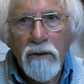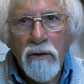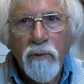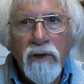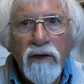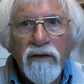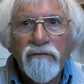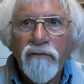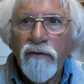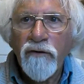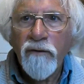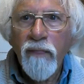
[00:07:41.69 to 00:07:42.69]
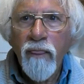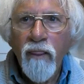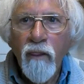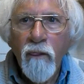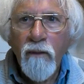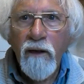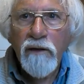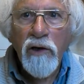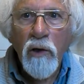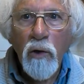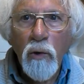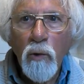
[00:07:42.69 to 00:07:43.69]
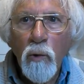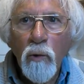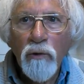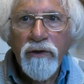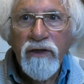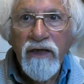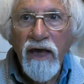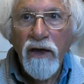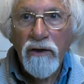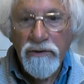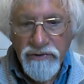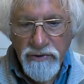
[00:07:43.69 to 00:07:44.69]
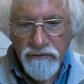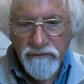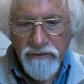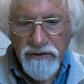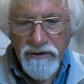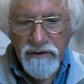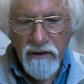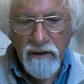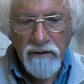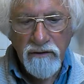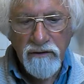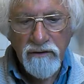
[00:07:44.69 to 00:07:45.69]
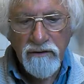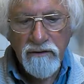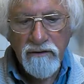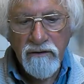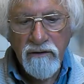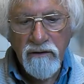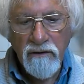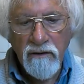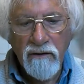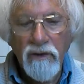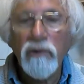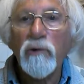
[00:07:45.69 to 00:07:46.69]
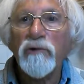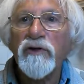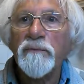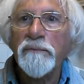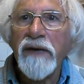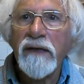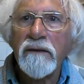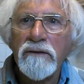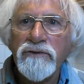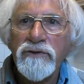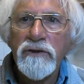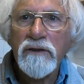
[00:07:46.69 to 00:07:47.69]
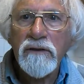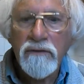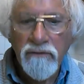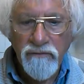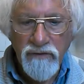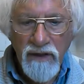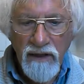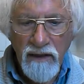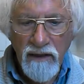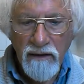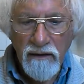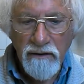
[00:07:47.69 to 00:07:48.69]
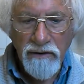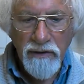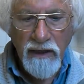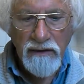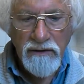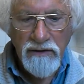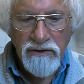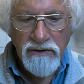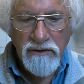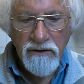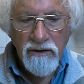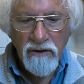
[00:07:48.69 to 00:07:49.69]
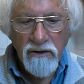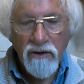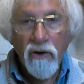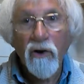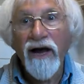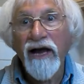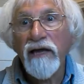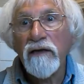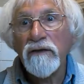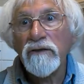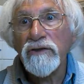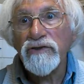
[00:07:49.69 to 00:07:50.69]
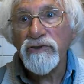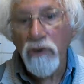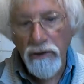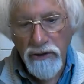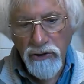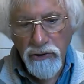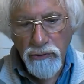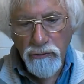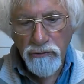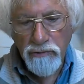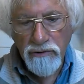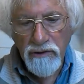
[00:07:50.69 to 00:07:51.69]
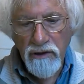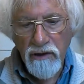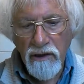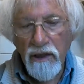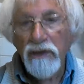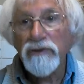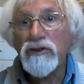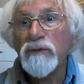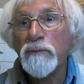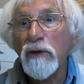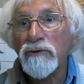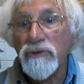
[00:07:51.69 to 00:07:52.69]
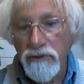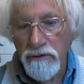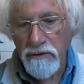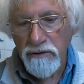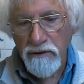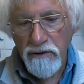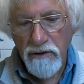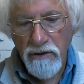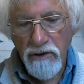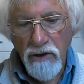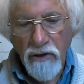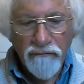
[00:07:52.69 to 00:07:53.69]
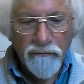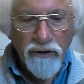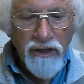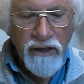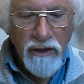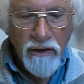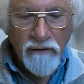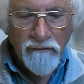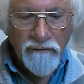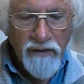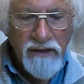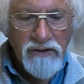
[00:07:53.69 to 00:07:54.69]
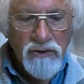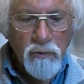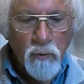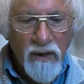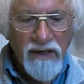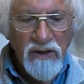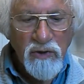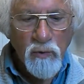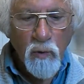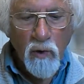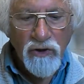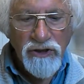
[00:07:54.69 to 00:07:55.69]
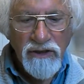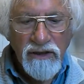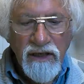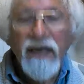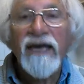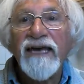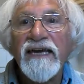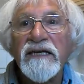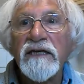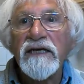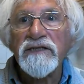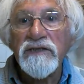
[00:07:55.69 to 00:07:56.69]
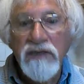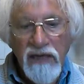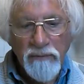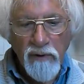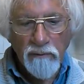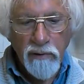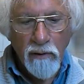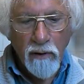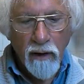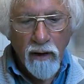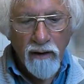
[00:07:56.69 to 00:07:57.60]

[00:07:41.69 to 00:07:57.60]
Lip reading: We live in an old chaos of the sun, or old dependency of day and night, or island solitude, unsponsored, free of that wide water, inescapable.